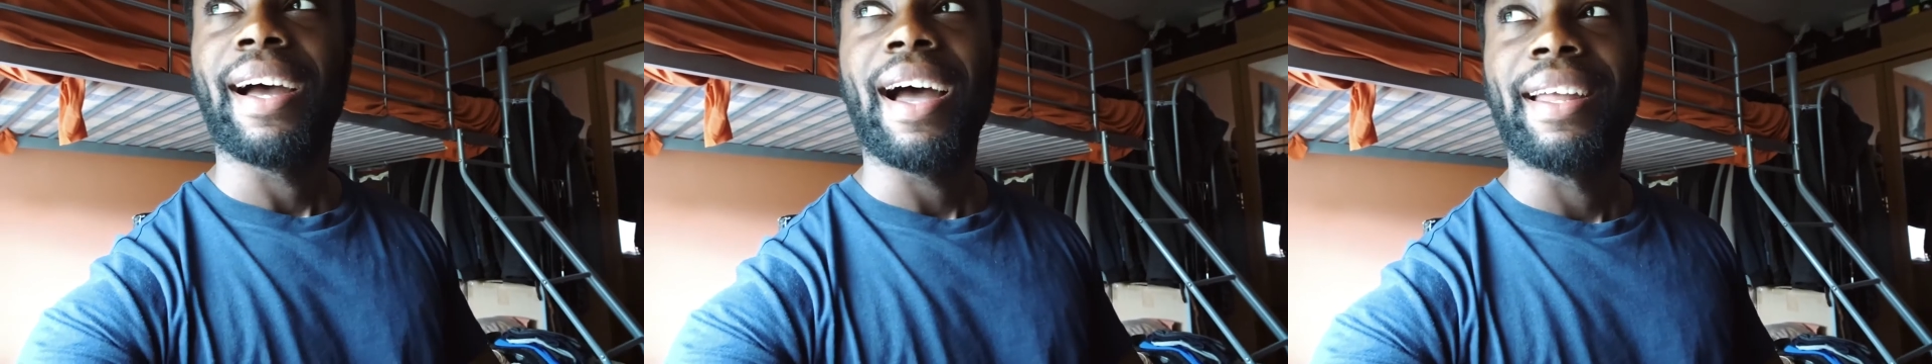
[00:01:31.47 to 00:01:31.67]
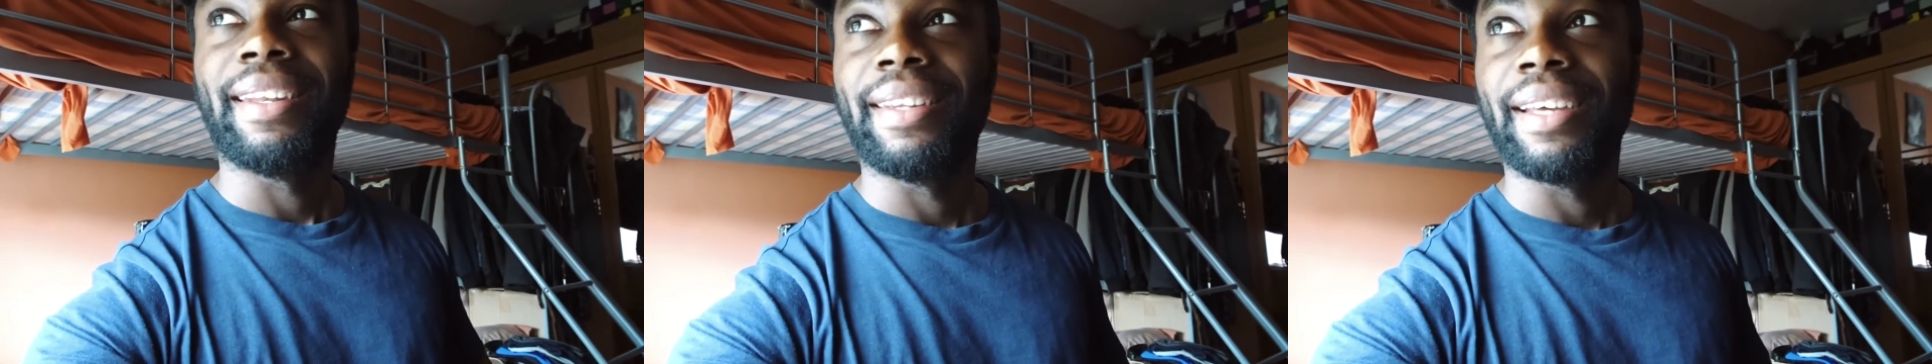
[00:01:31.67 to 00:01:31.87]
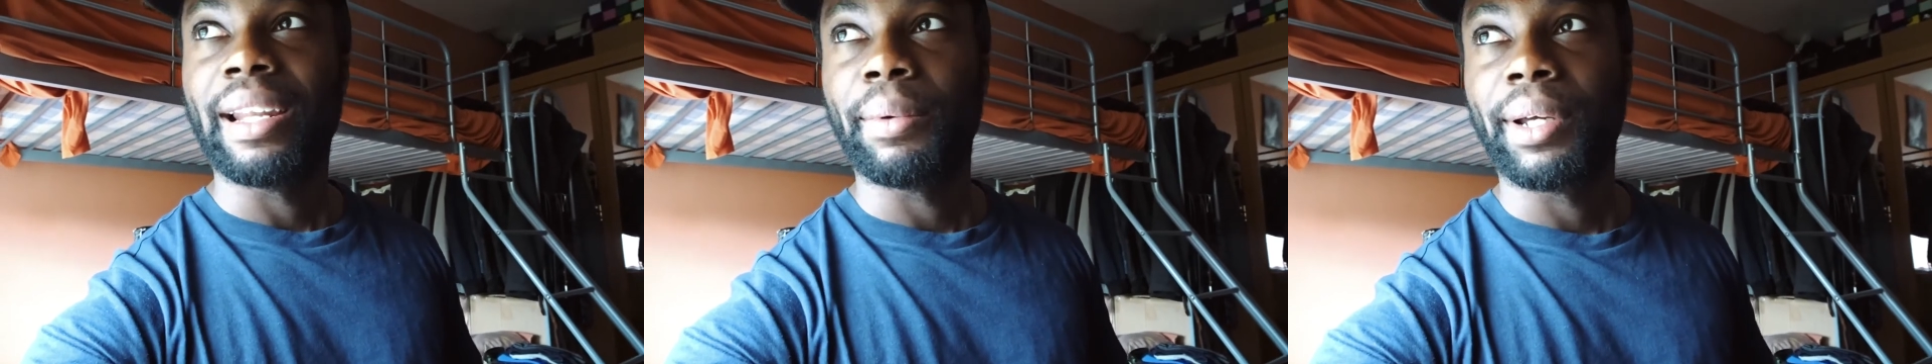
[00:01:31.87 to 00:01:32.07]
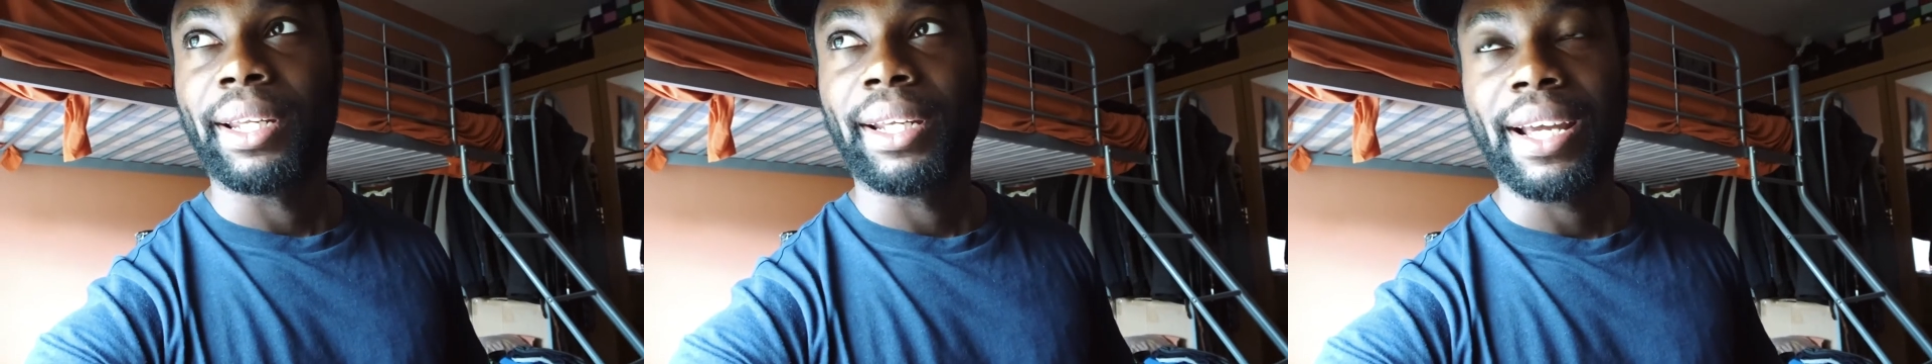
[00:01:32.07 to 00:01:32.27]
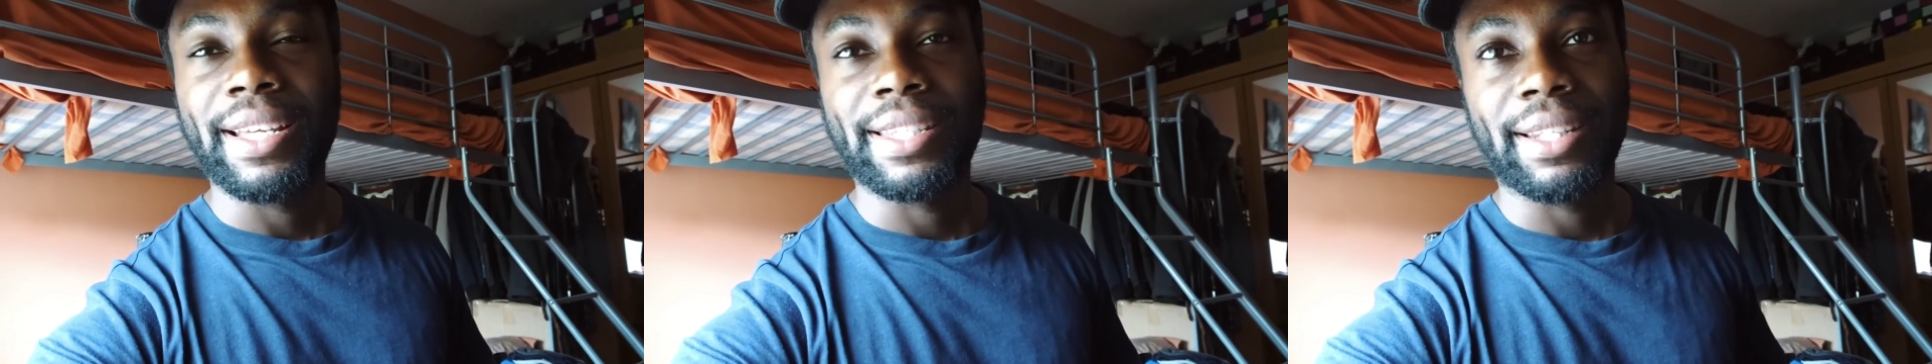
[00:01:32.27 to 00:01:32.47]
and then I'm going to
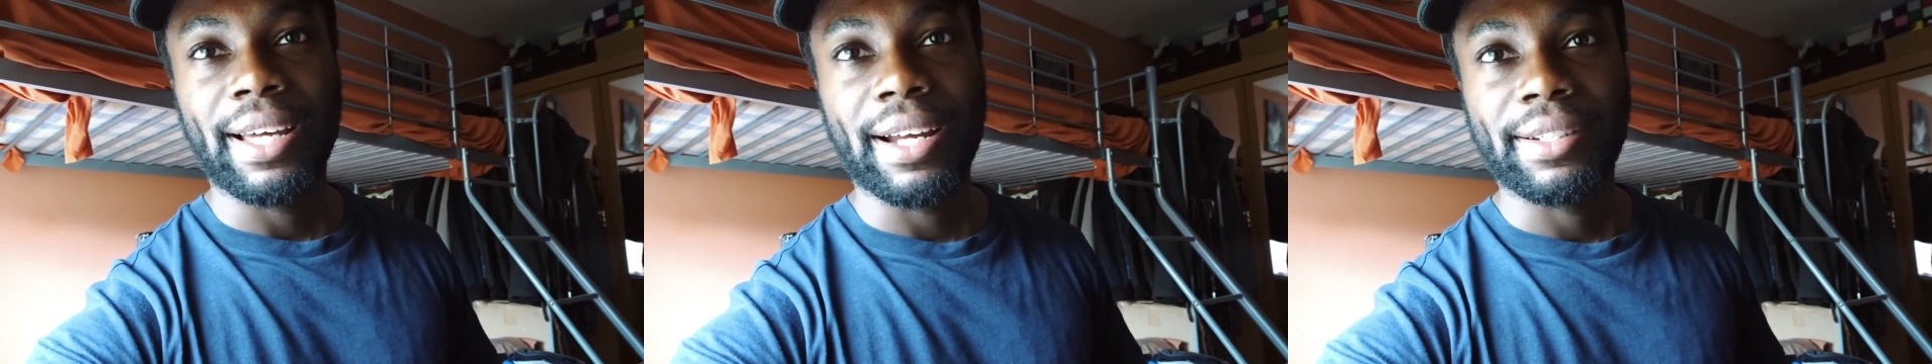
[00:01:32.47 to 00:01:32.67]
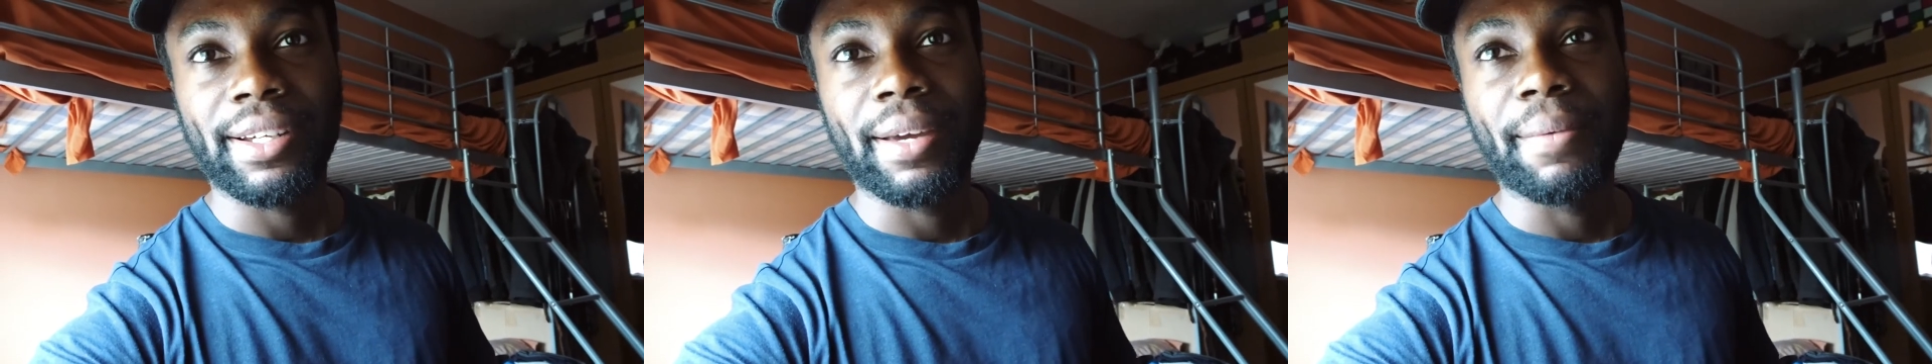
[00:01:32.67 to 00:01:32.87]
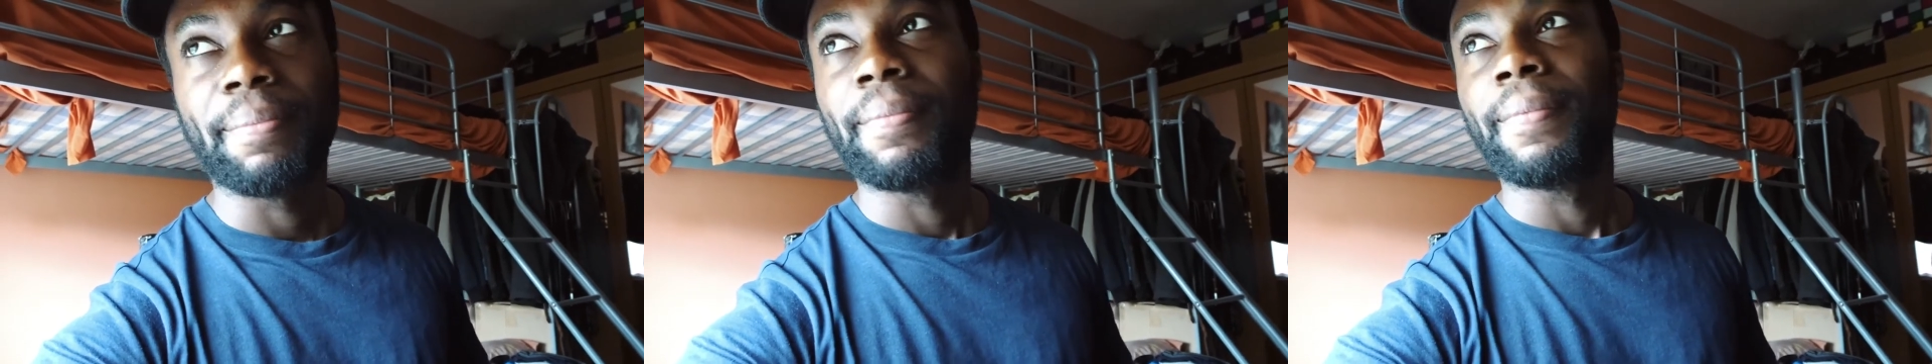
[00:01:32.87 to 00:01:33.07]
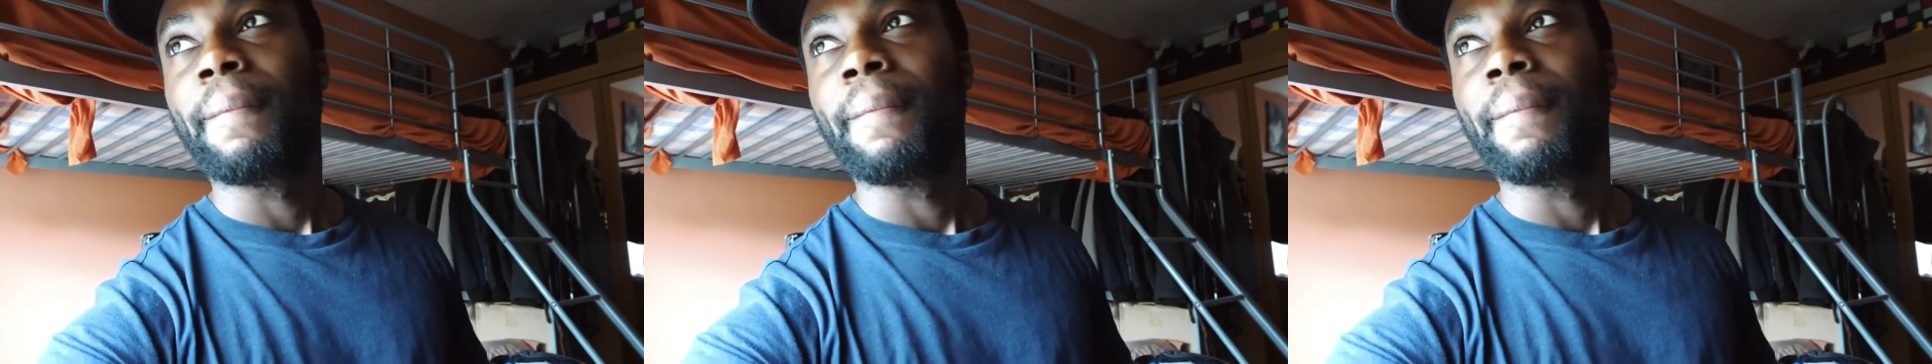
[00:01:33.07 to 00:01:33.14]
get a start time.